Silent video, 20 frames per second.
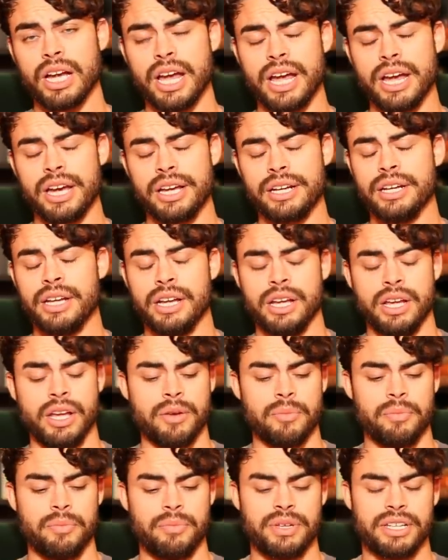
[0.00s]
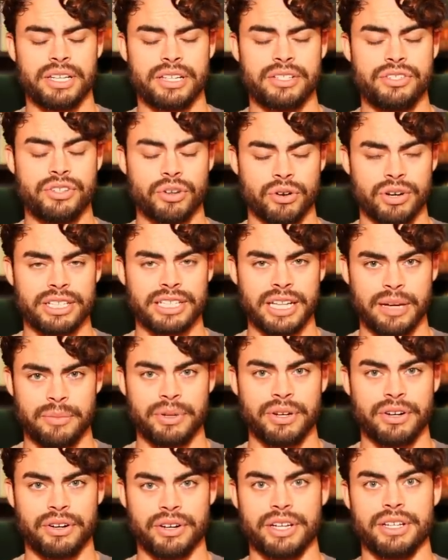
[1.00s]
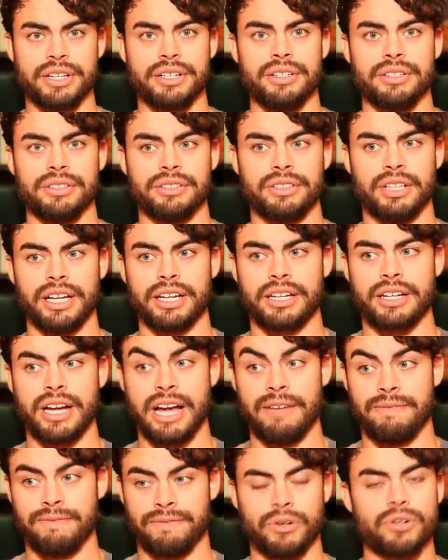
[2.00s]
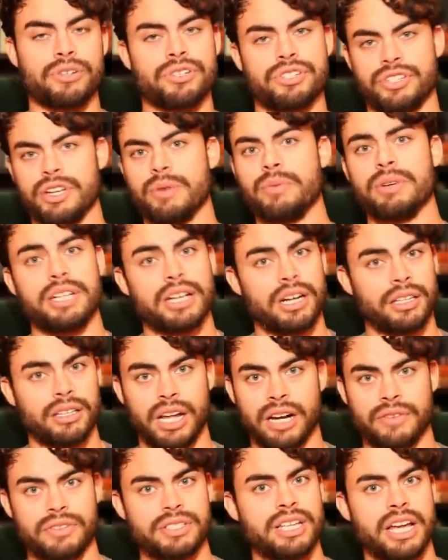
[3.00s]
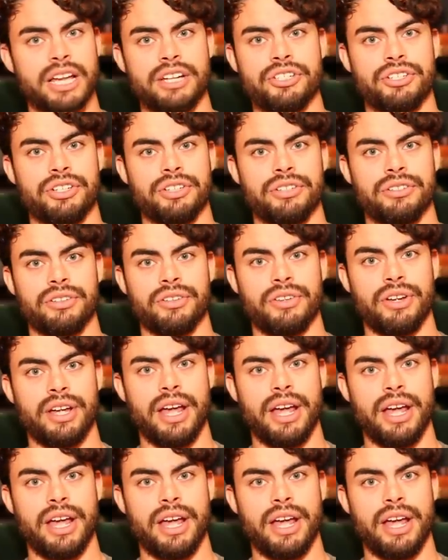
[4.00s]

And be, during that period, like at first, they would get a lot of attention,